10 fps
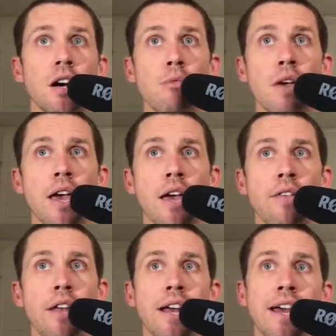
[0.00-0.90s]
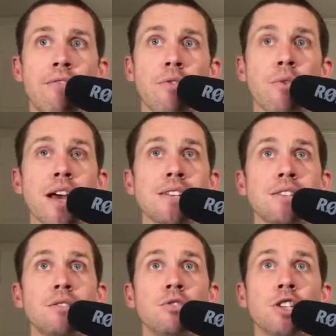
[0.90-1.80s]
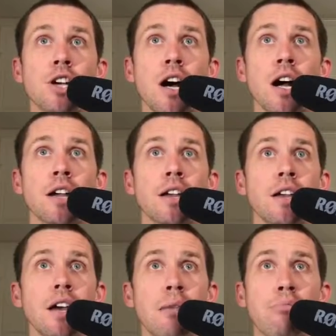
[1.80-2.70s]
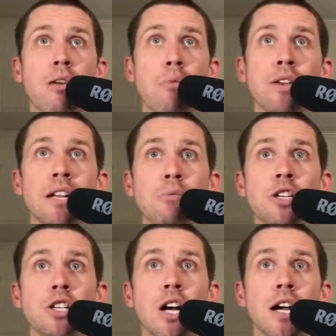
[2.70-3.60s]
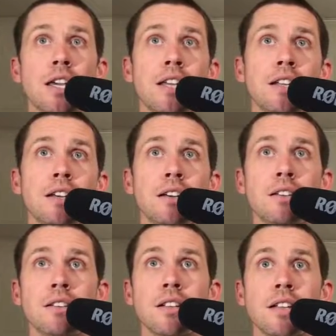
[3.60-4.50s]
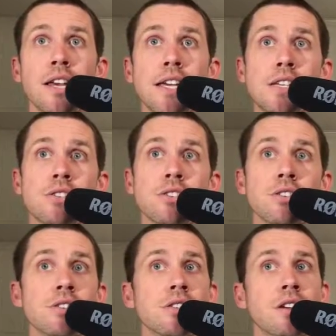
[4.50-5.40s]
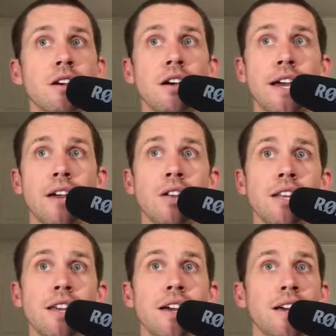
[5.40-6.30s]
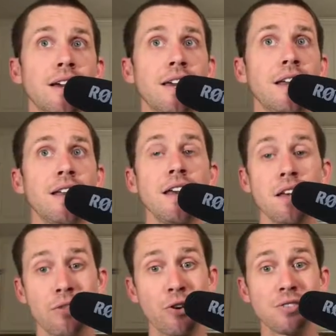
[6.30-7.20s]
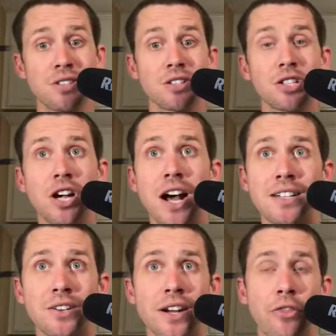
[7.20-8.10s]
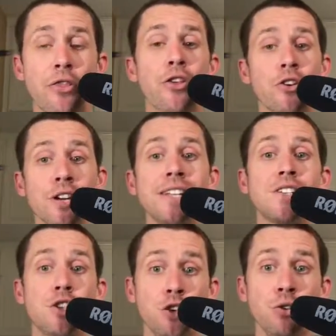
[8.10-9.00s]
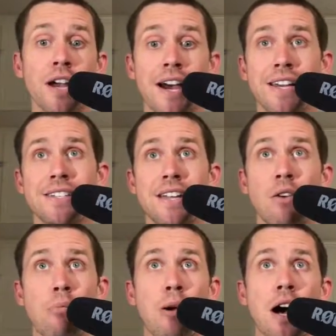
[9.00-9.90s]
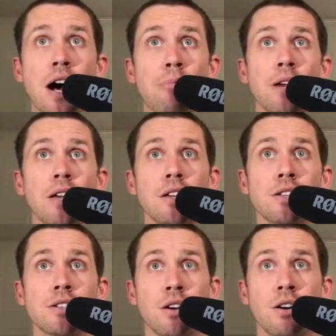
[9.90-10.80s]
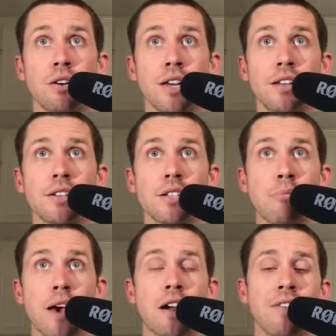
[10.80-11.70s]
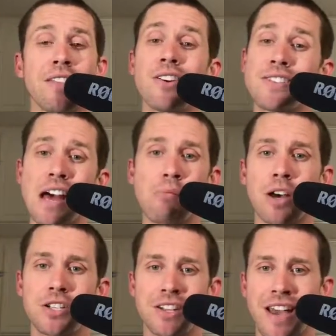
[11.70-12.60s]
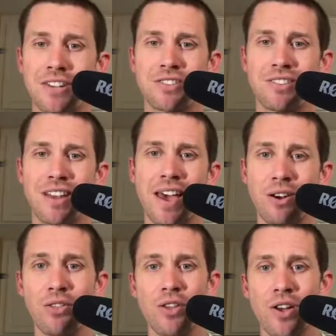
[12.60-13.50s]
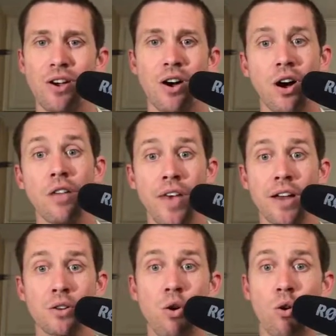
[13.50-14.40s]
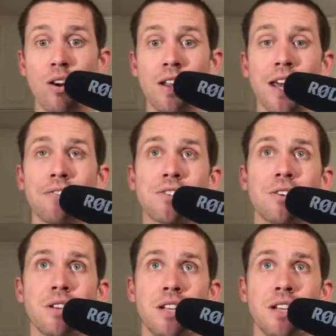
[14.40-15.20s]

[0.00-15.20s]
And then I have the rest to shock. I'm probably going to be shocking the lasers. Again, those shocks are at 32 guys now a pop. So it's just a matter of, and there's not much actual health on that core left. So